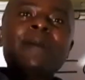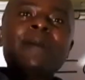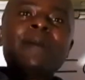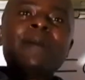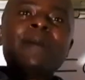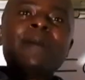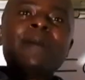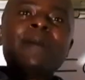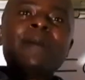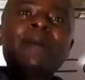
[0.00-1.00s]
If it happens
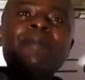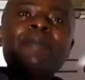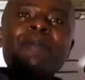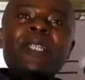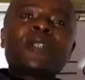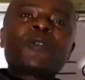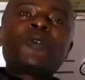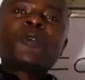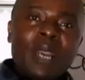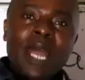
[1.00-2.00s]
that you
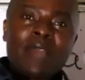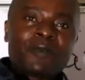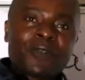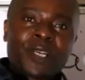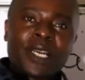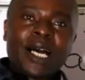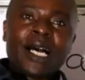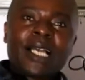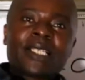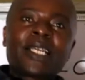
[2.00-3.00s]
don't understand the
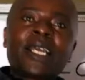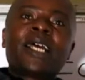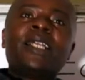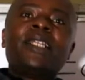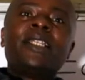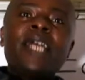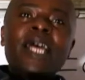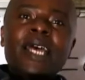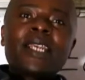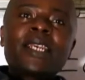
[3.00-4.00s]
things in a
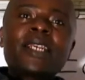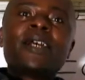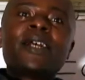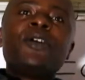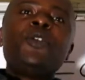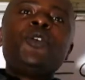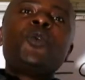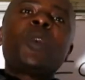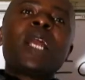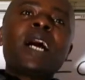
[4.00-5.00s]
Zoom live
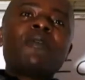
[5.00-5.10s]
class,